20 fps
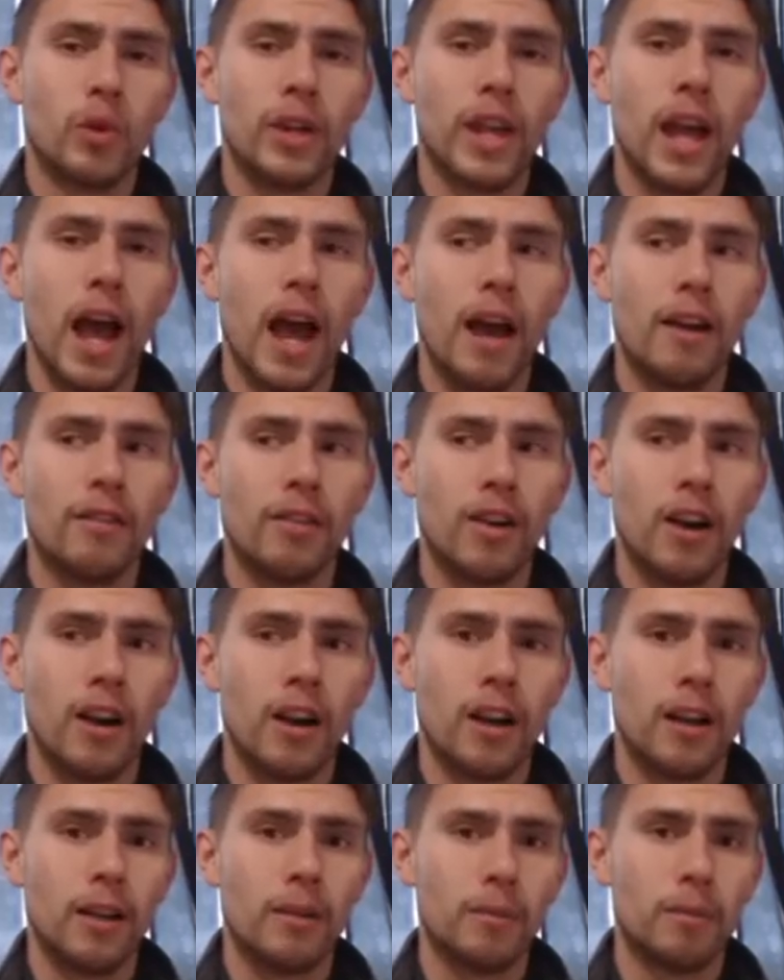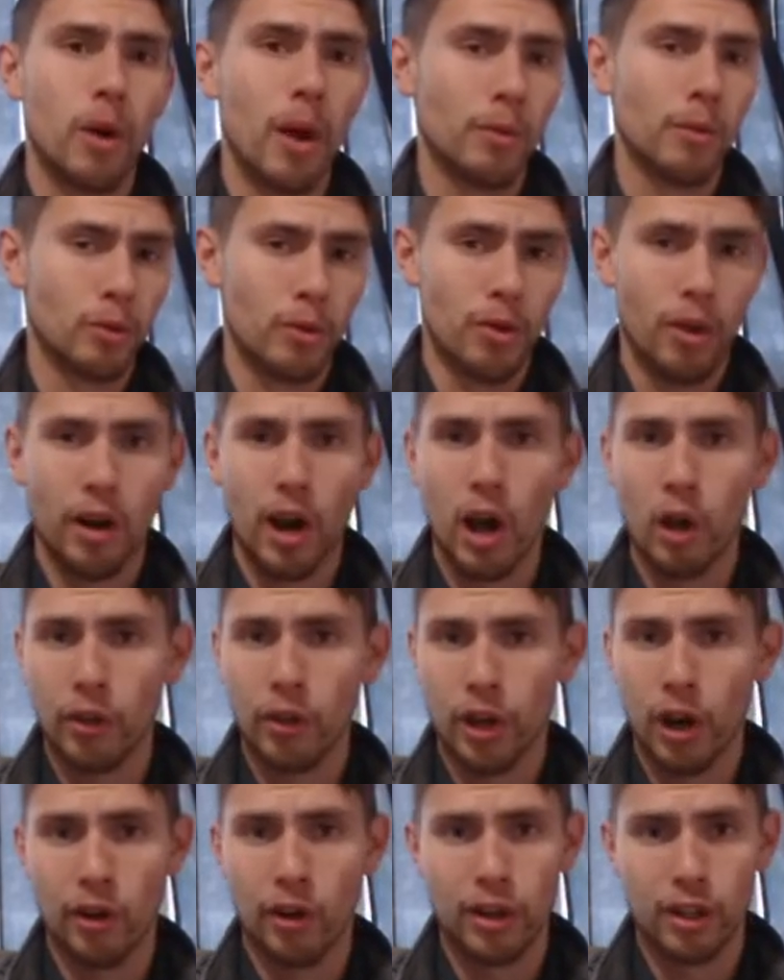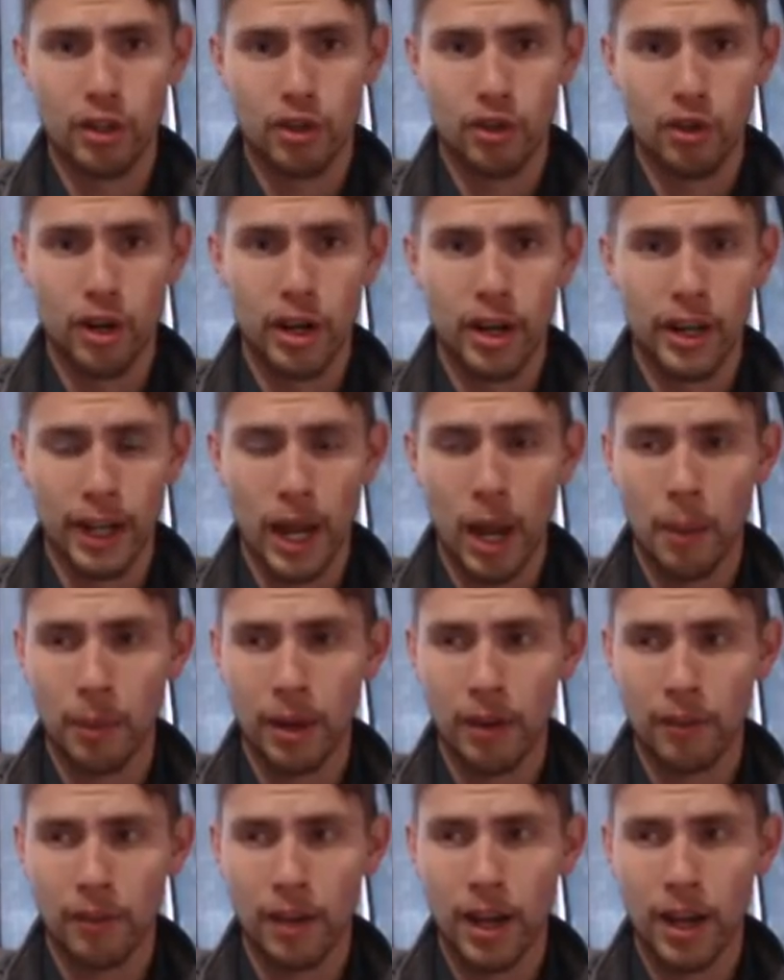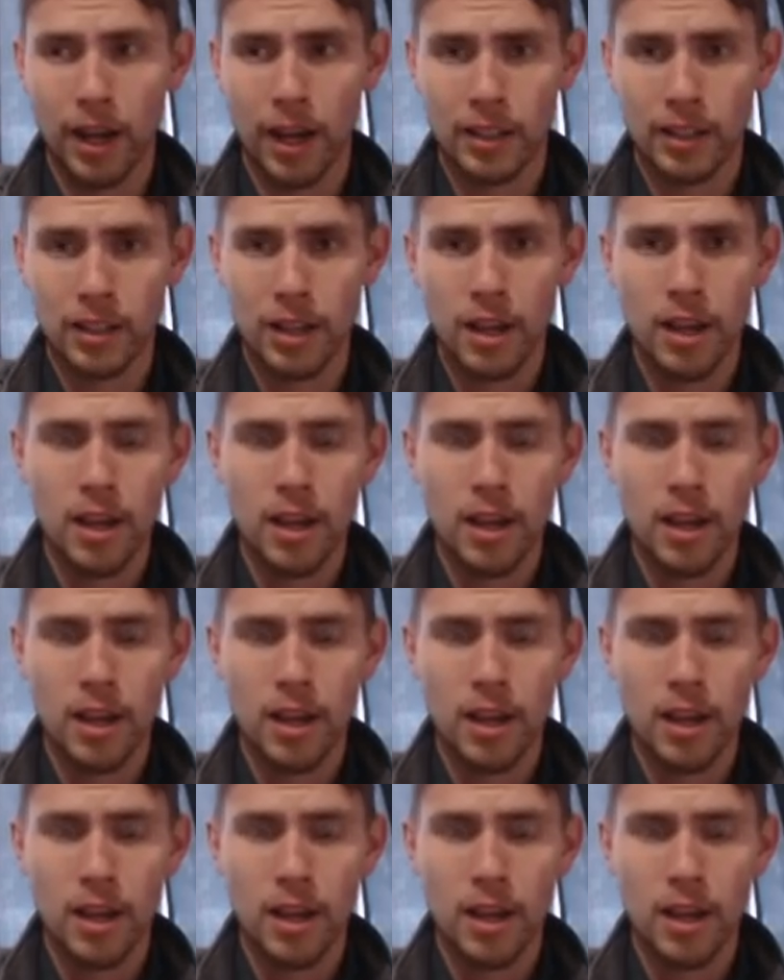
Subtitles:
have. Problems with our healthcare industry and campaign finance.